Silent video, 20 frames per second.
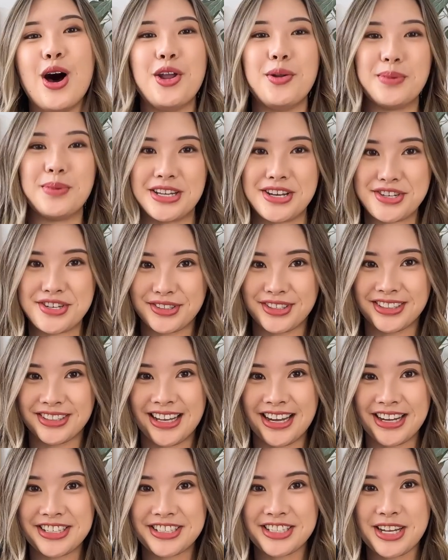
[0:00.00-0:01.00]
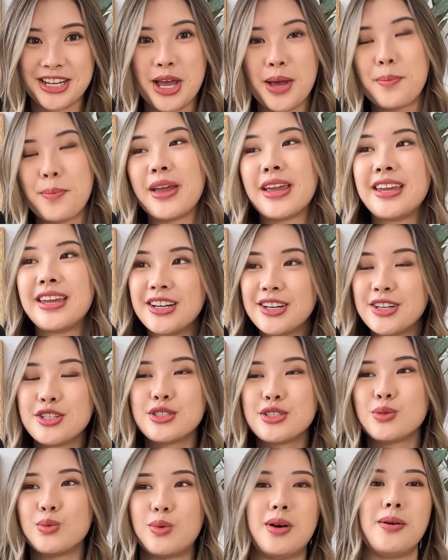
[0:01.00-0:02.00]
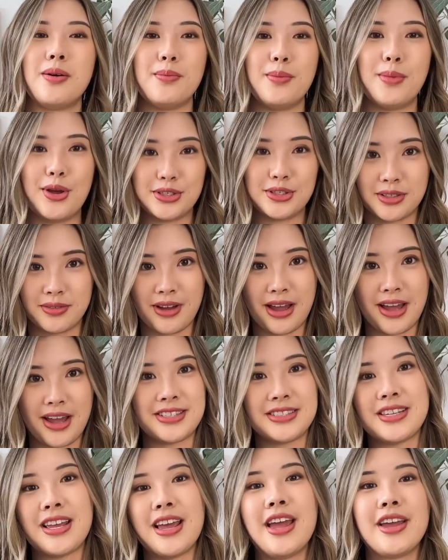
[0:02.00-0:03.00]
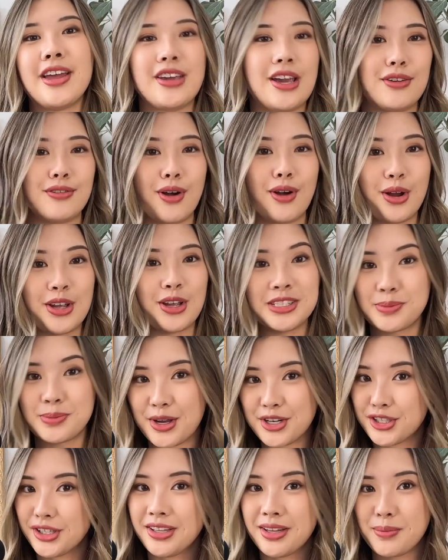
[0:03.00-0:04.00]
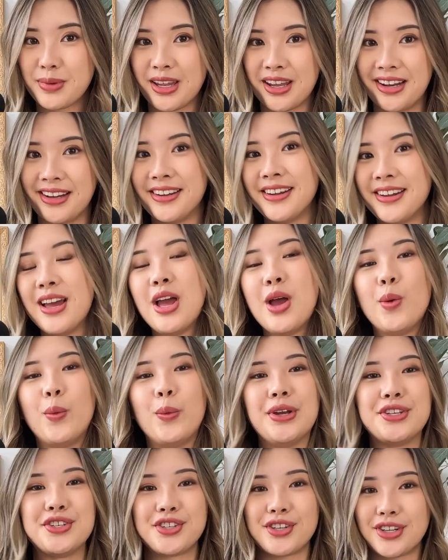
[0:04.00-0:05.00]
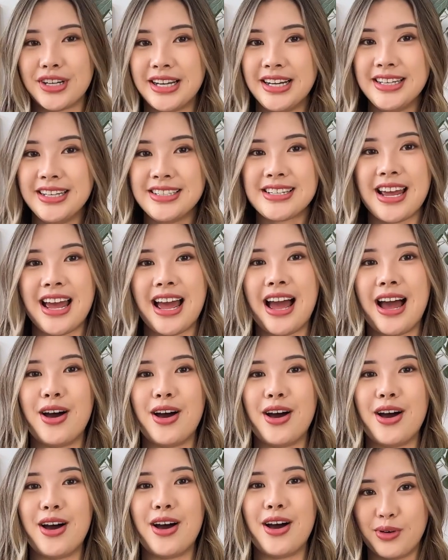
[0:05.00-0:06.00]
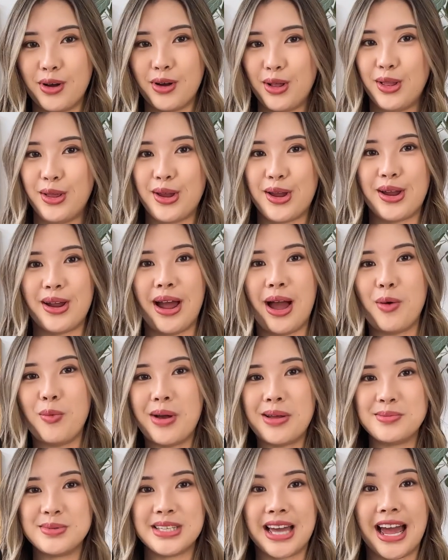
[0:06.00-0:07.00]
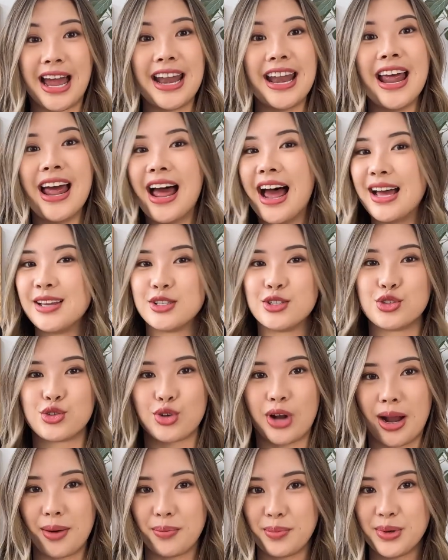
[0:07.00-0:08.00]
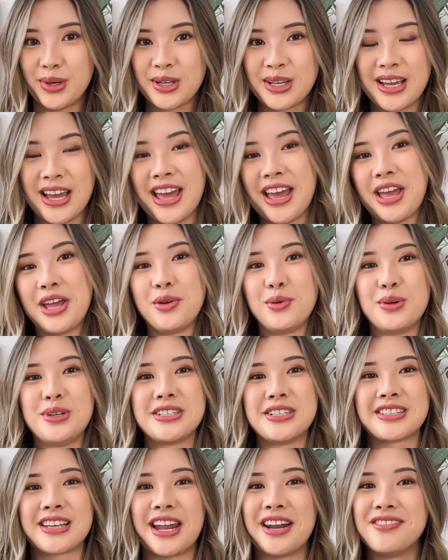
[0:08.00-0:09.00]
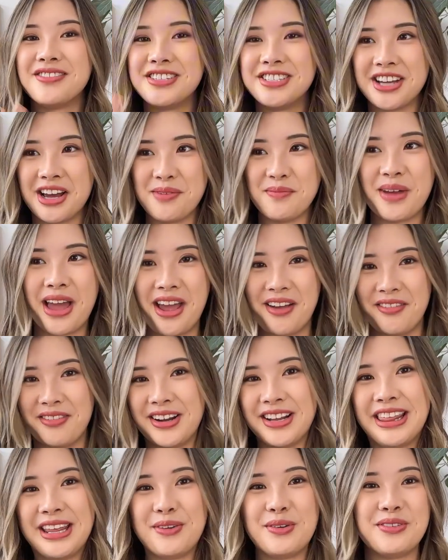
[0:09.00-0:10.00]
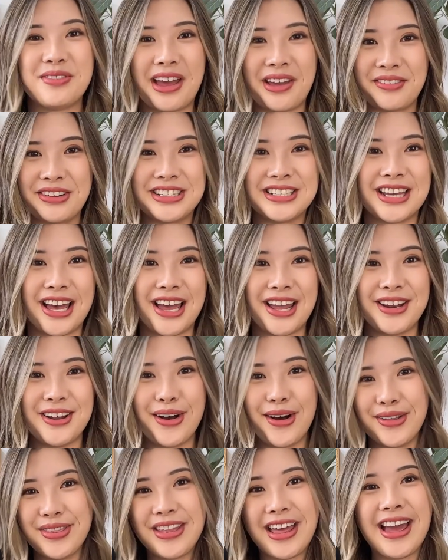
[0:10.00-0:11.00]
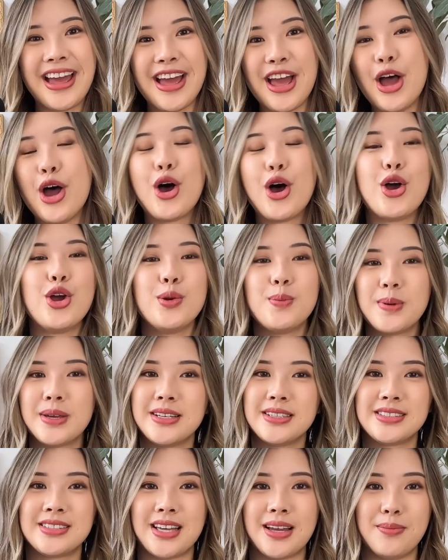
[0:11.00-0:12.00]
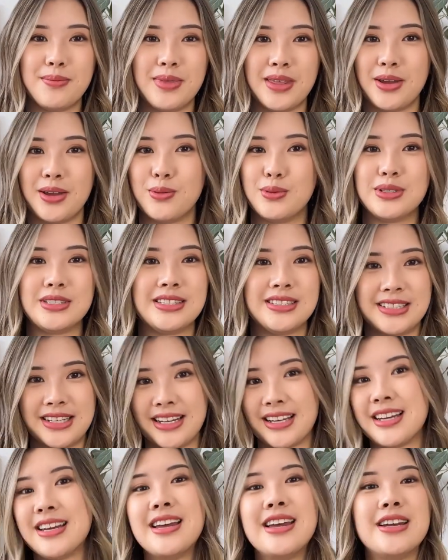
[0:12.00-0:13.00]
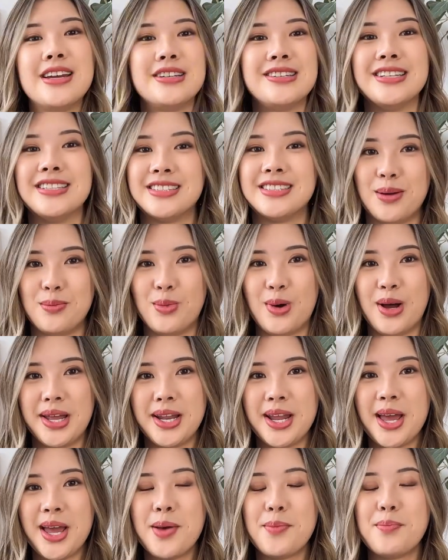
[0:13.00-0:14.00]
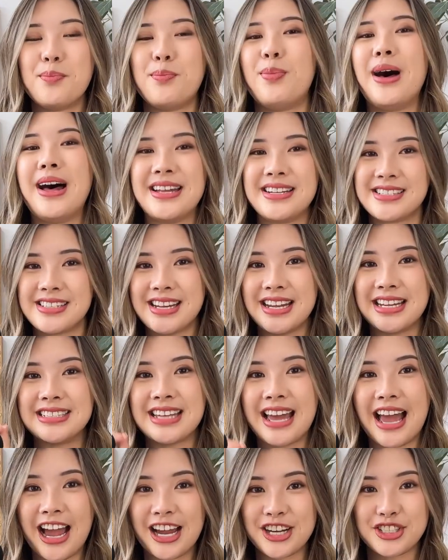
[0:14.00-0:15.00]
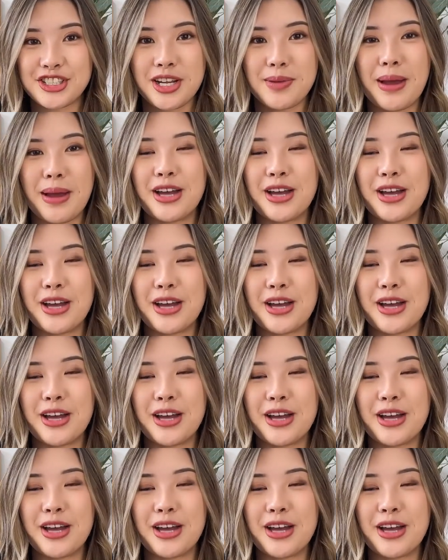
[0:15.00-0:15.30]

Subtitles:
on a potential client. But here's what most of us get wrong, especially in the beginning. We treat our portfolio, our website as a scrapbook, and we just kind of dump everything we've ever done on there, hoping something will stick to someone. But it's actually